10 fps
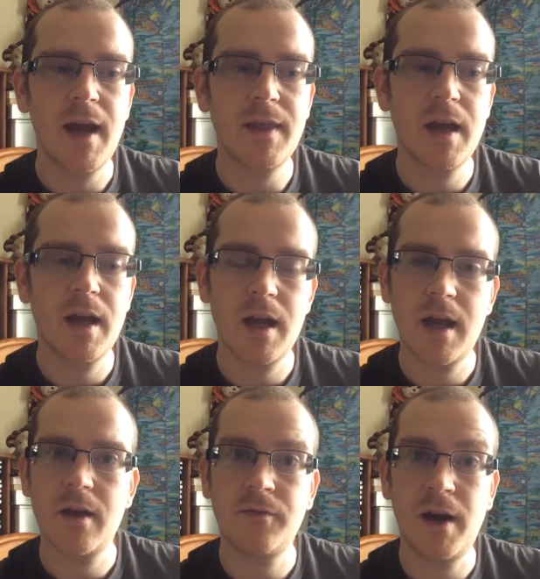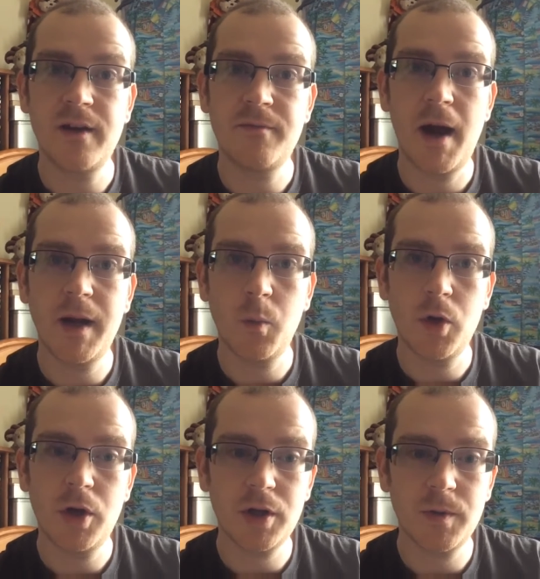And then a friend of mine in
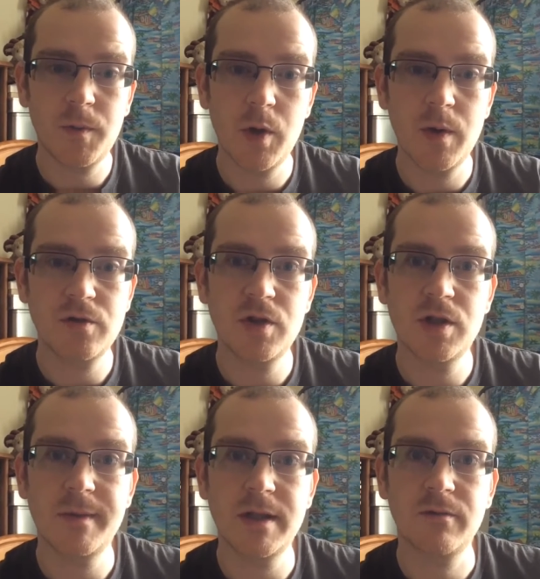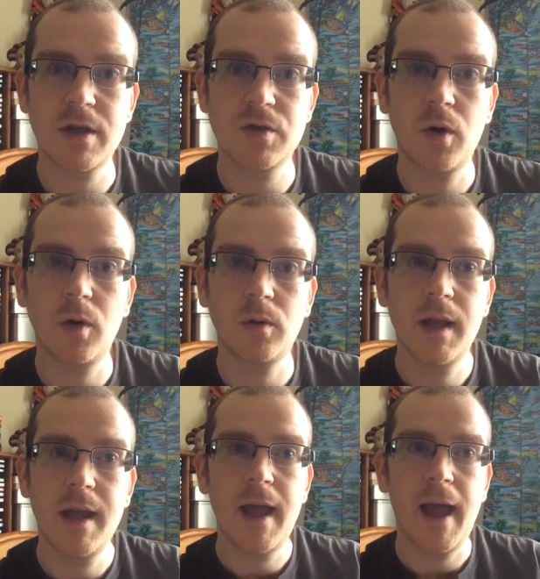work who introduced me to Rich Roll,